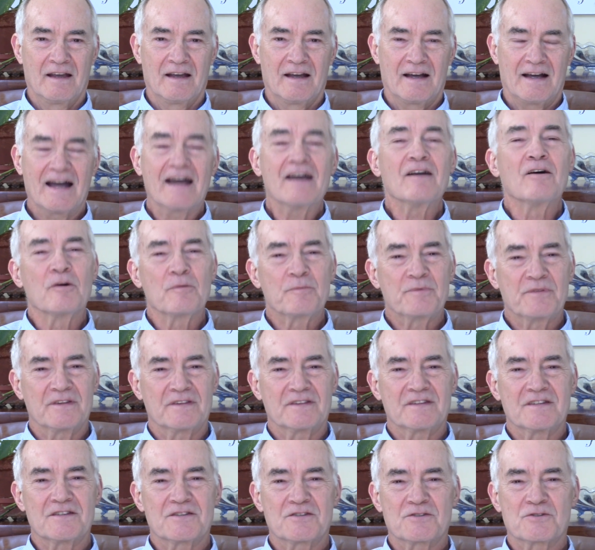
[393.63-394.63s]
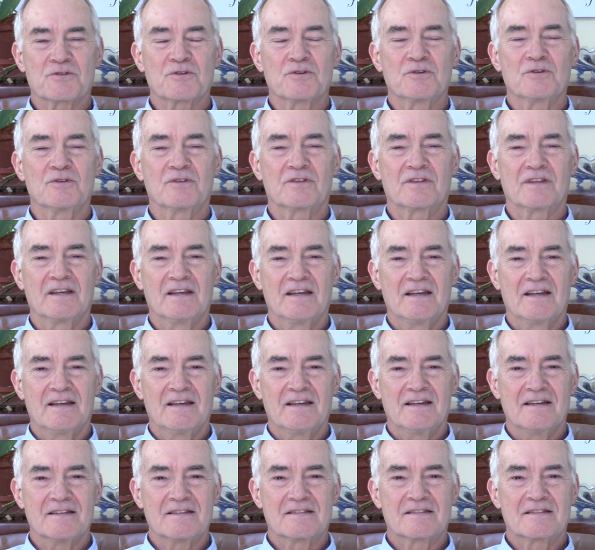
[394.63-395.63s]
I hope that this truth
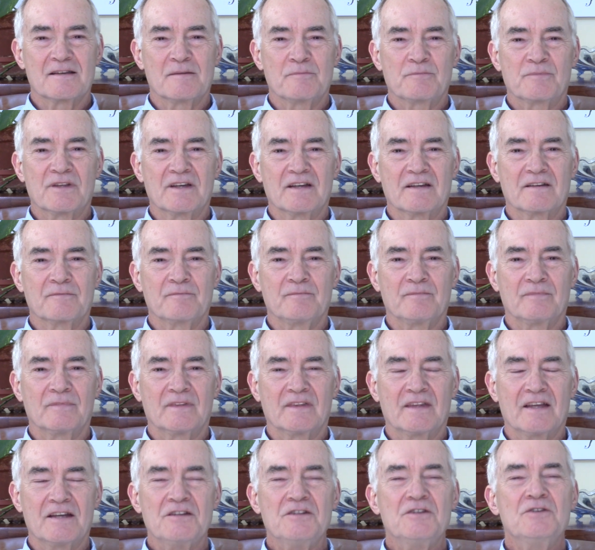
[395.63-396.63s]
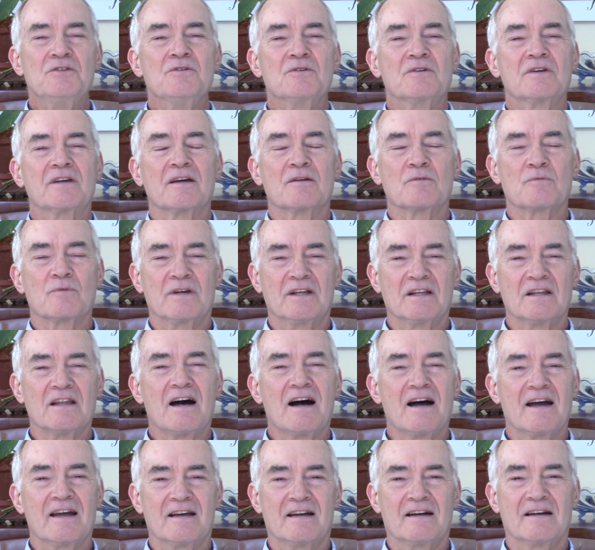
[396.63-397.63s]
is something that you can
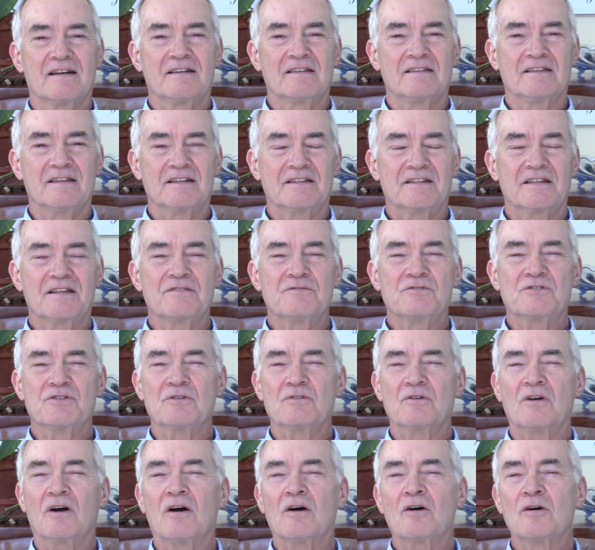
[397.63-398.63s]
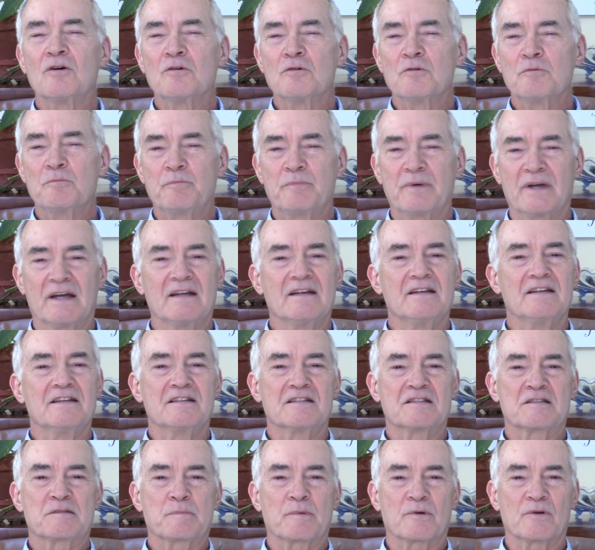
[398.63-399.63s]
rely on, that gives you hope and
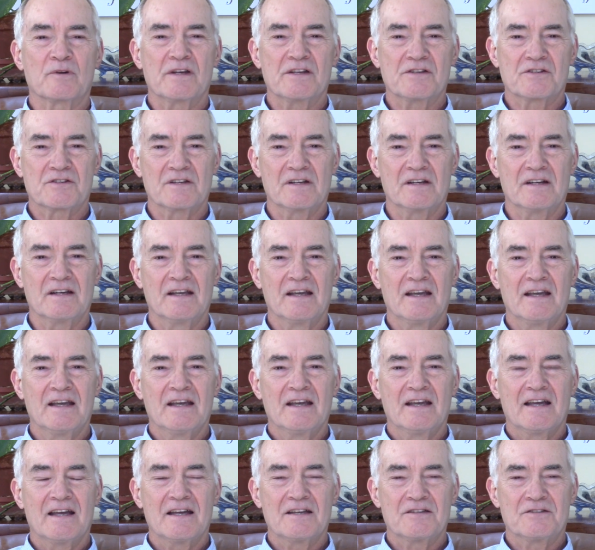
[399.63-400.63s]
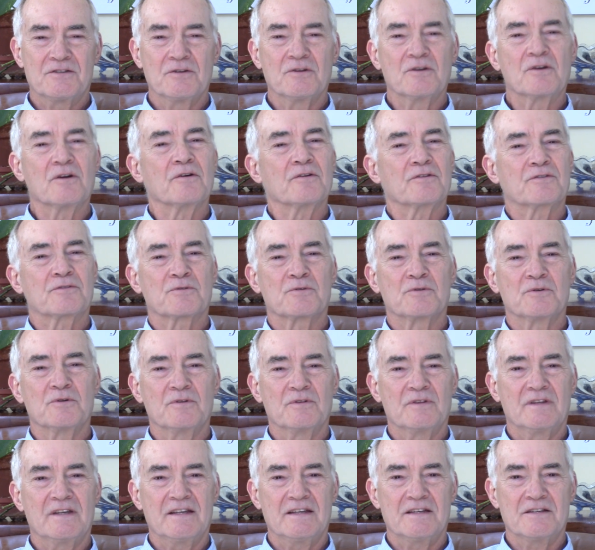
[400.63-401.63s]
inspiration as you go
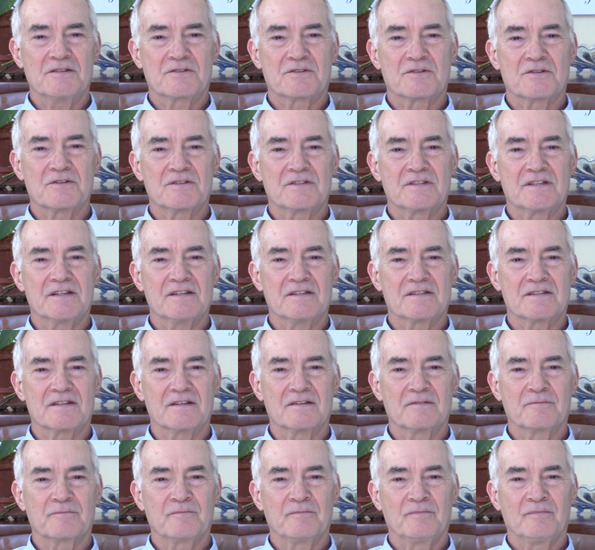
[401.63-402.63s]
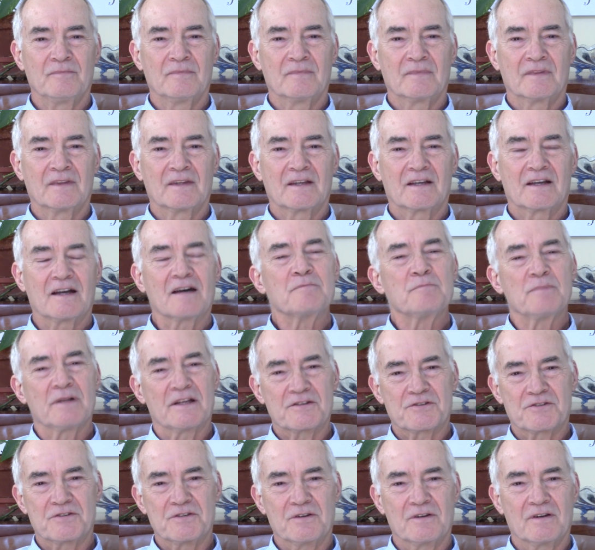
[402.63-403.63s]
through the Easter season. God
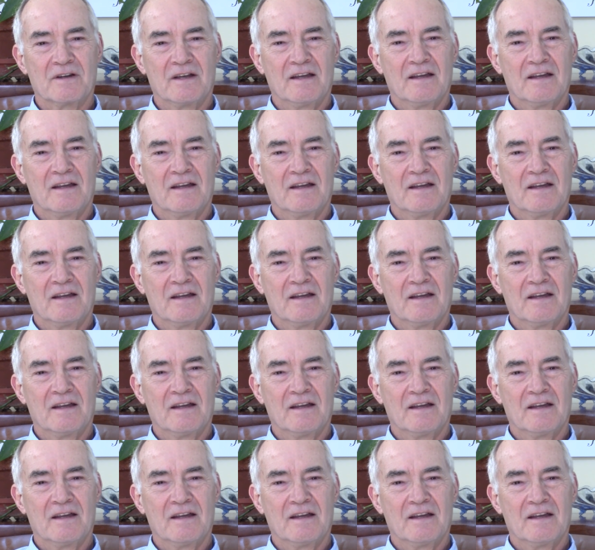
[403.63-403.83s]
bless you.